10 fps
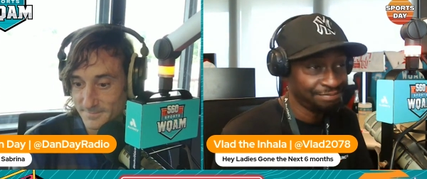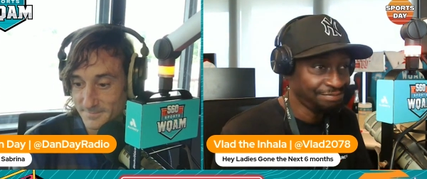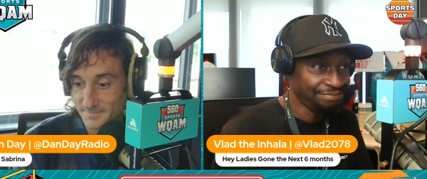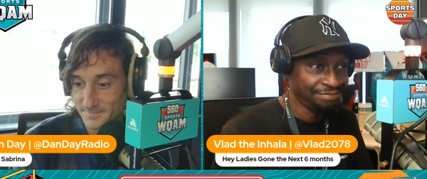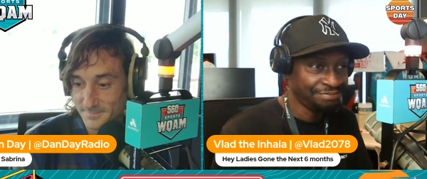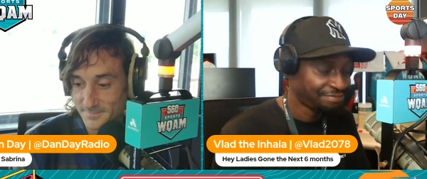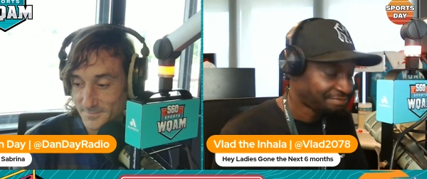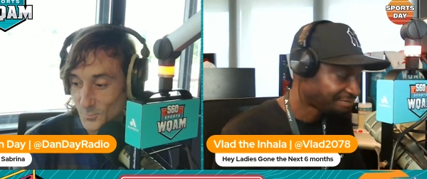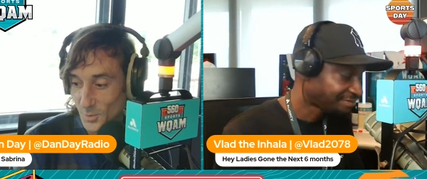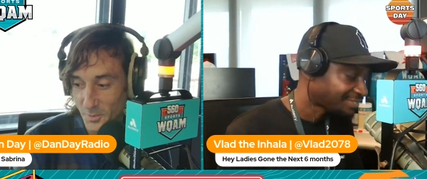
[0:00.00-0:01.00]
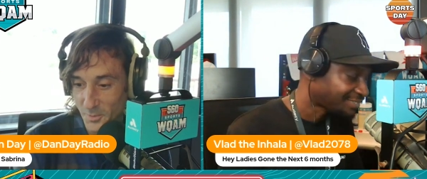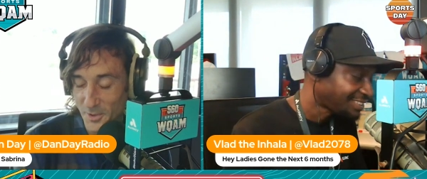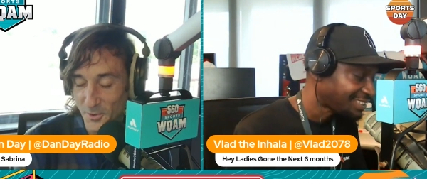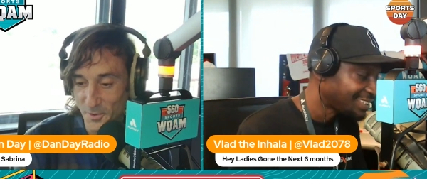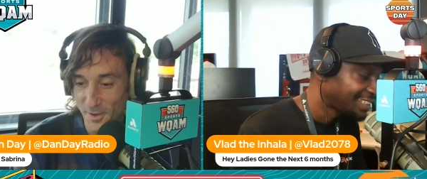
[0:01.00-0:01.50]
Speaker 1: well, what are
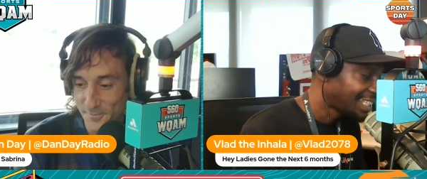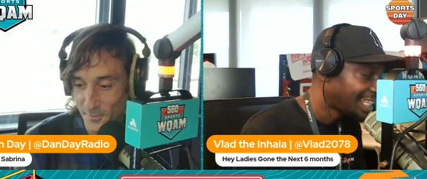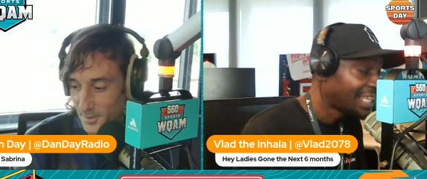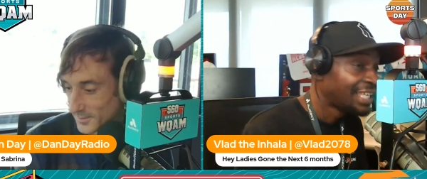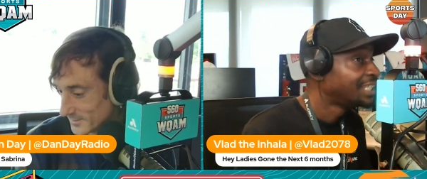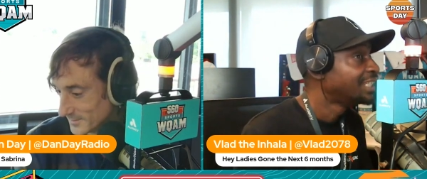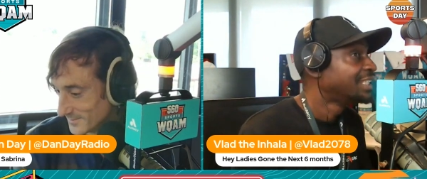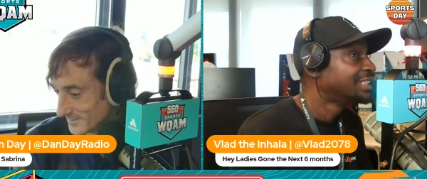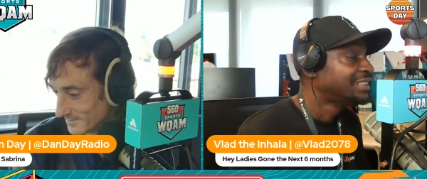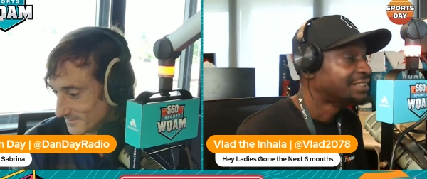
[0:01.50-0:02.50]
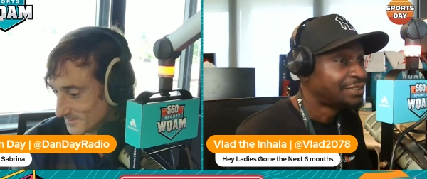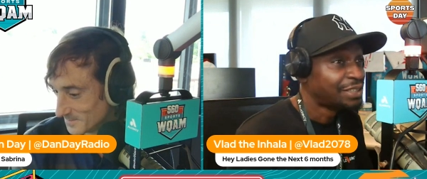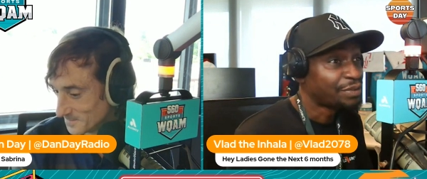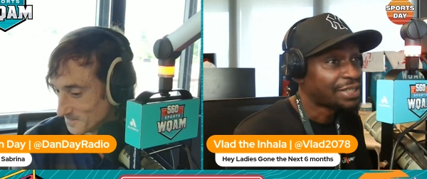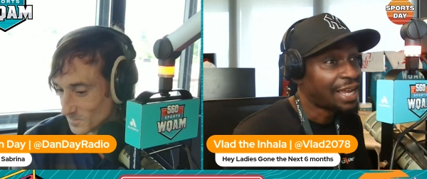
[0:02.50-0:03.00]
we holding on for? There's
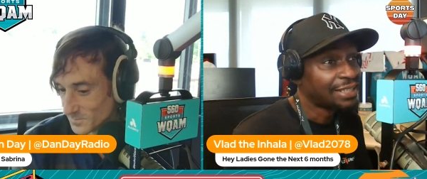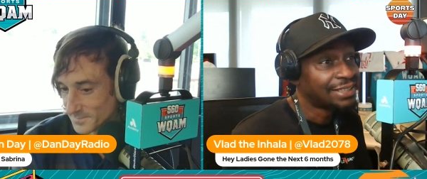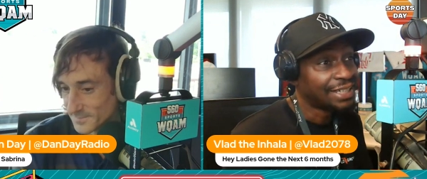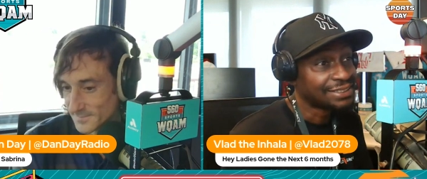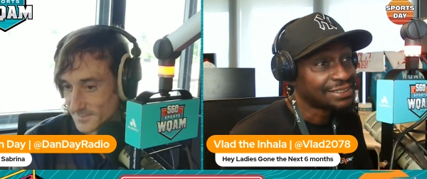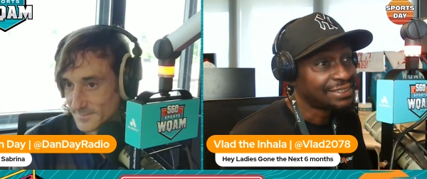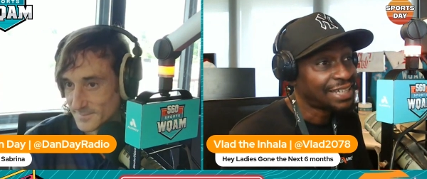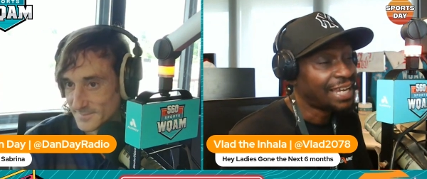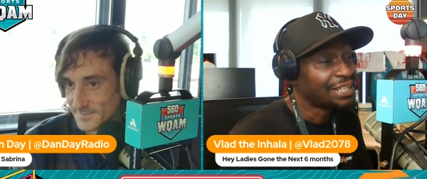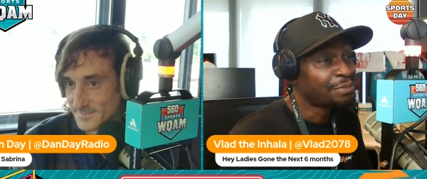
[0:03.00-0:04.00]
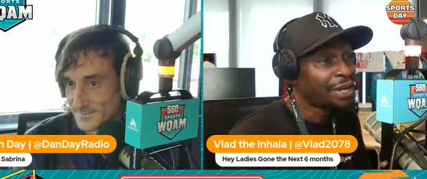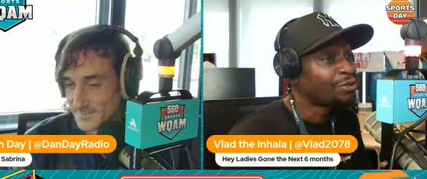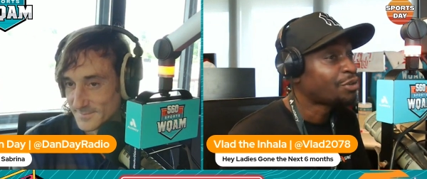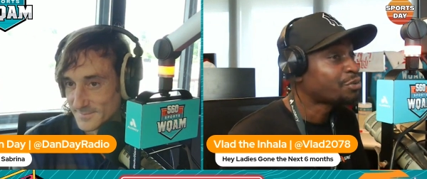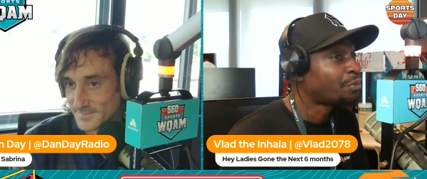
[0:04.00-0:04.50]
different contexts. Giants might
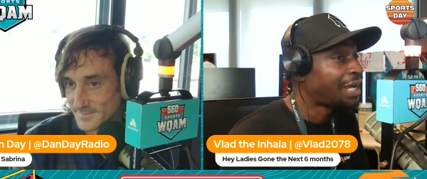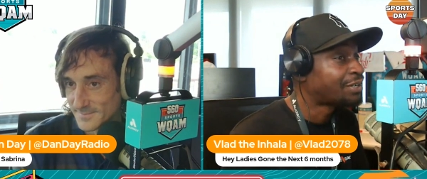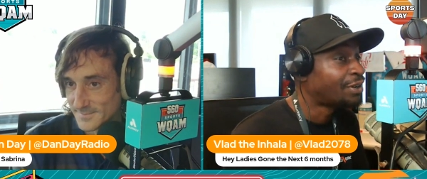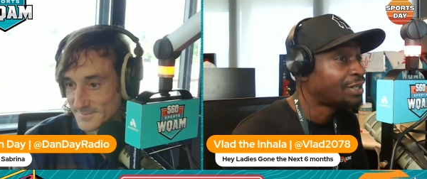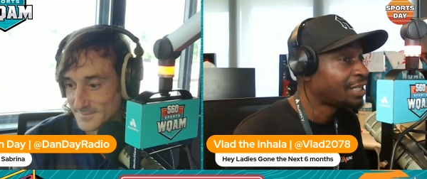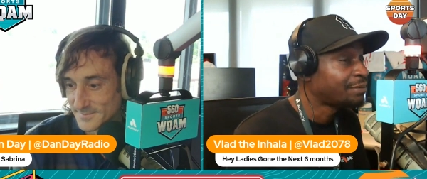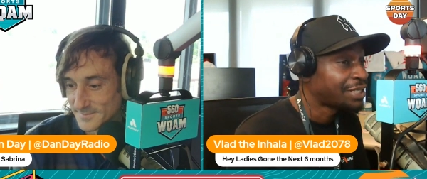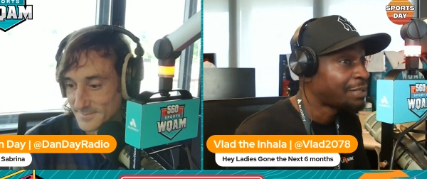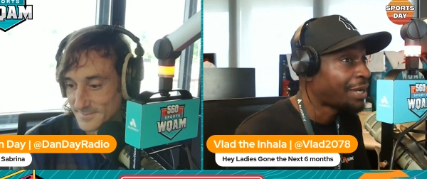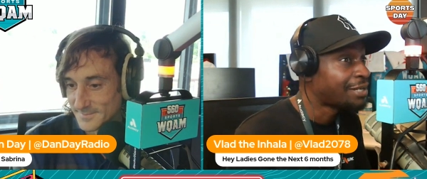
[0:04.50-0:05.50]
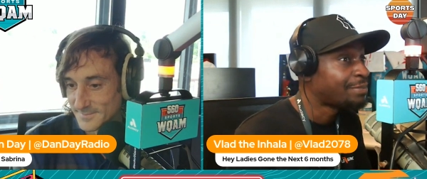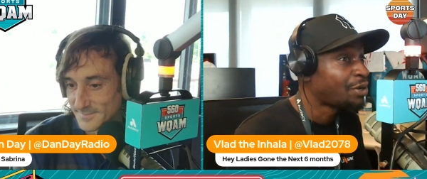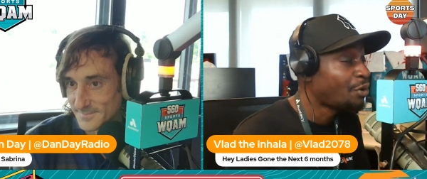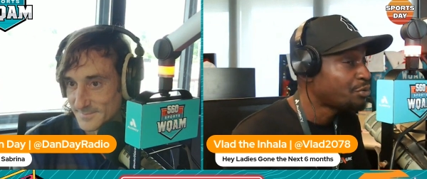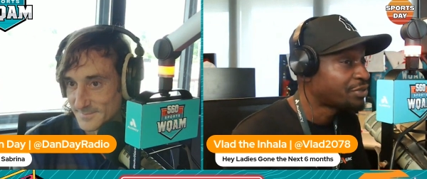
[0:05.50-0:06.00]
have lost a wild card game, but they might have been
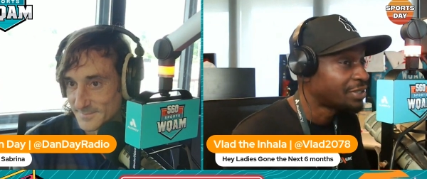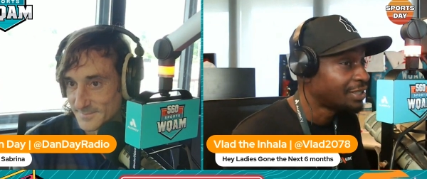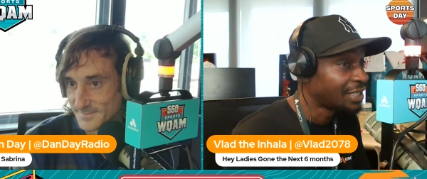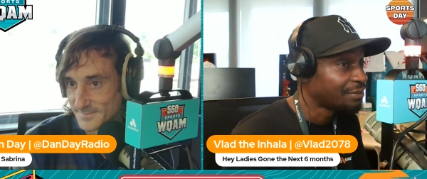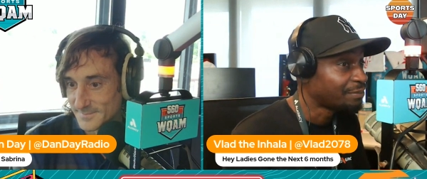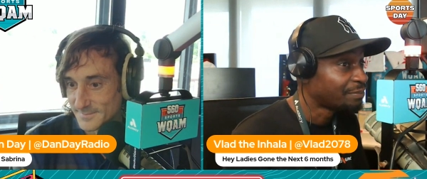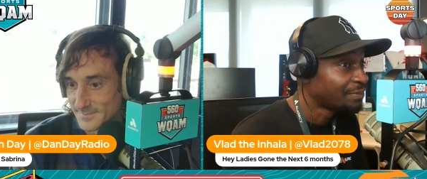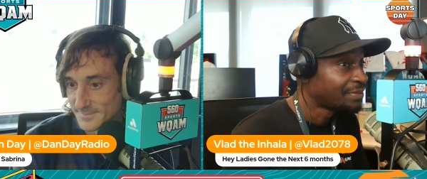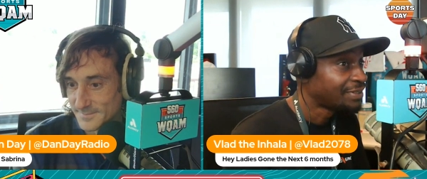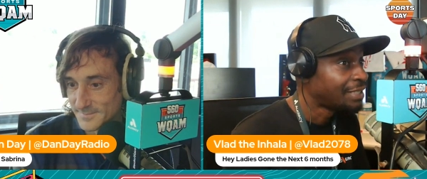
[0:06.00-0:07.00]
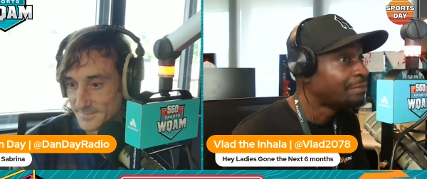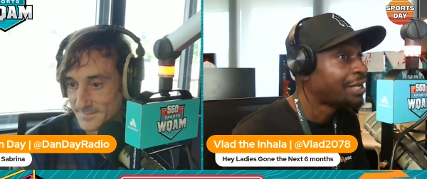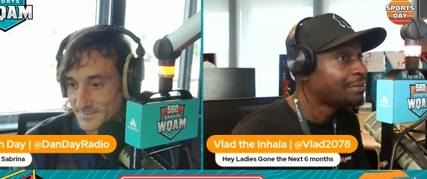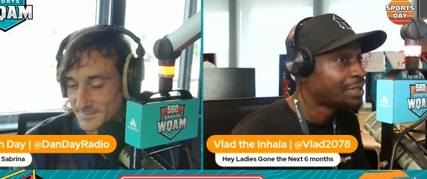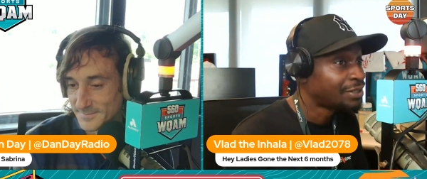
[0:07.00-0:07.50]
hosting the game. They
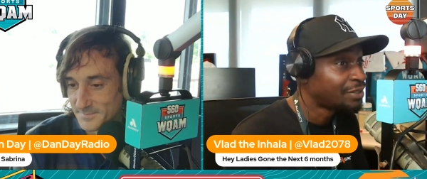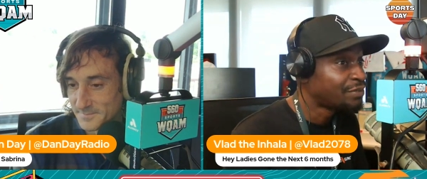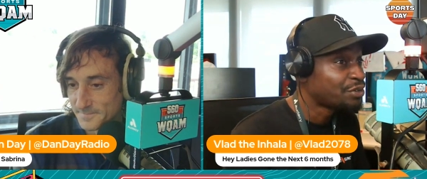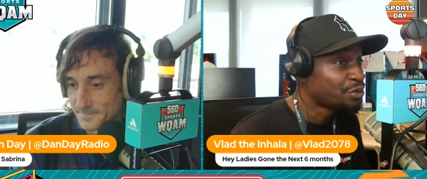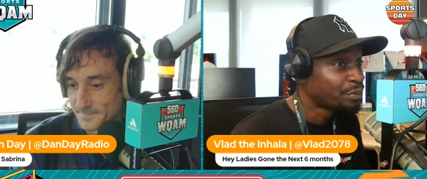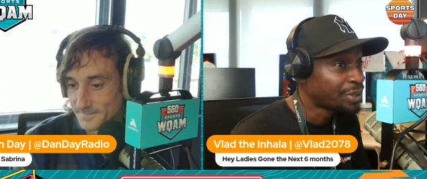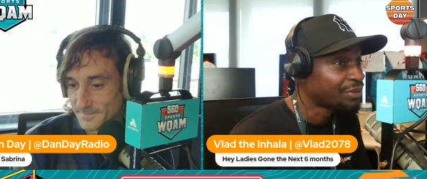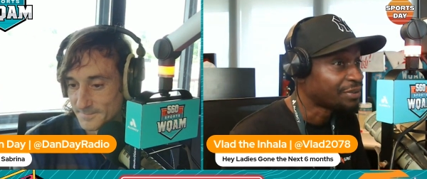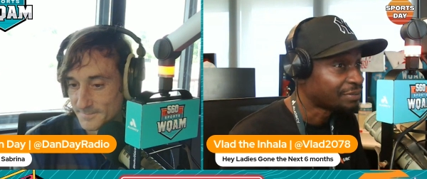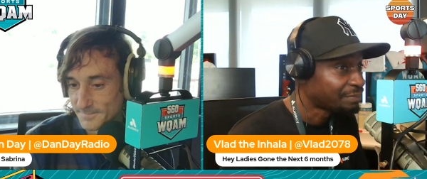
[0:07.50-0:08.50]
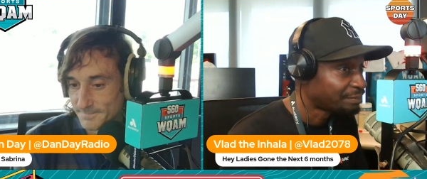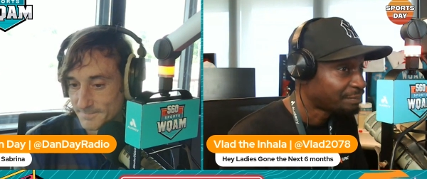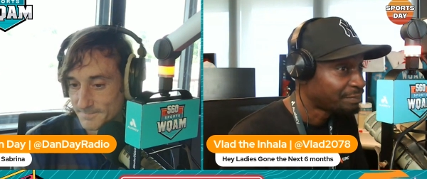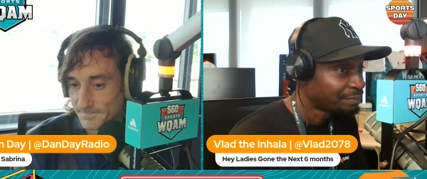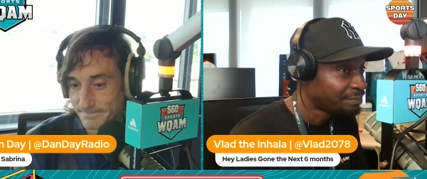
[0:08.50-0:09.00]
might have been a division winner.
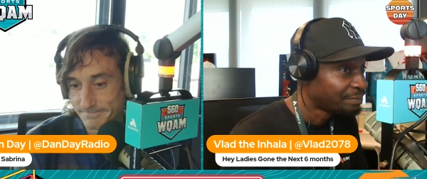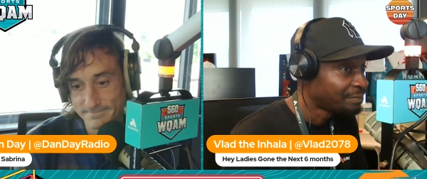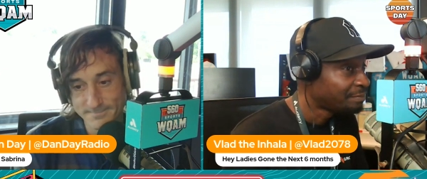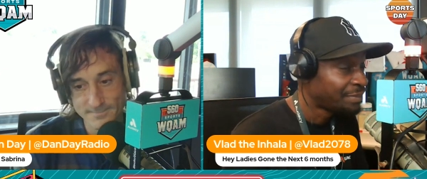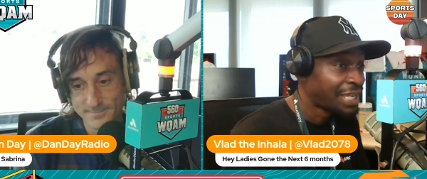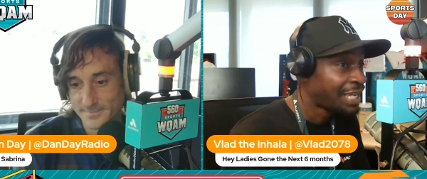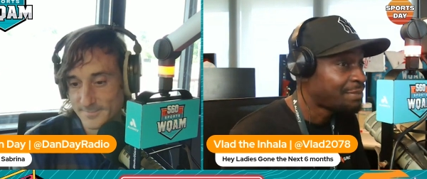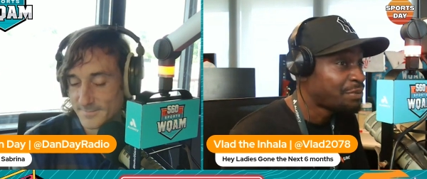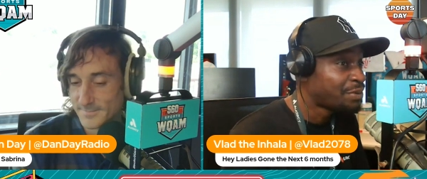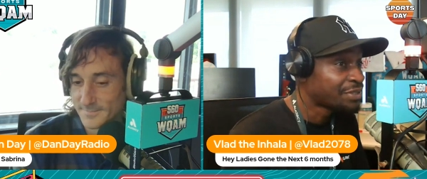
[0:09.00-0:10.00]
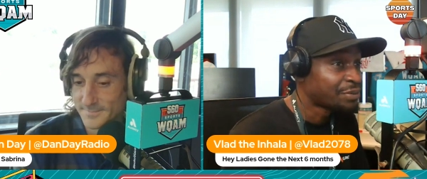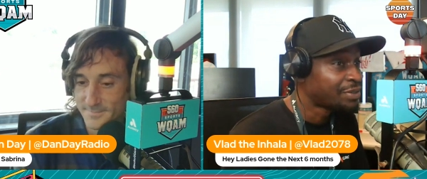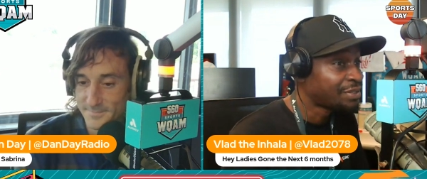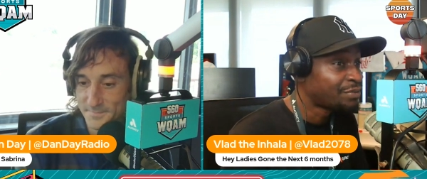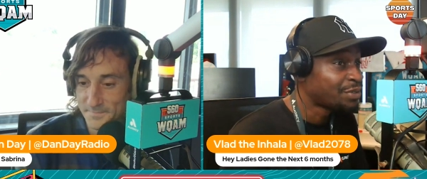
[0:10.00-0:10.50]
Miami wasn't
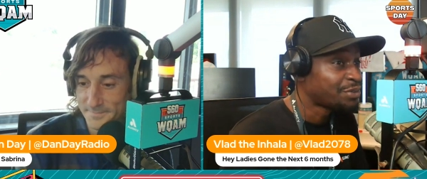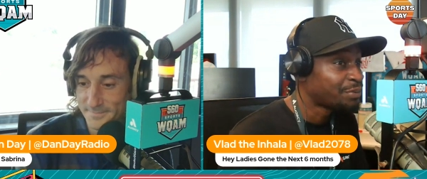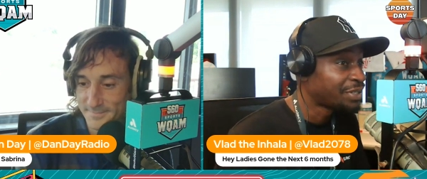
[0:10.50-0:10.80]
a division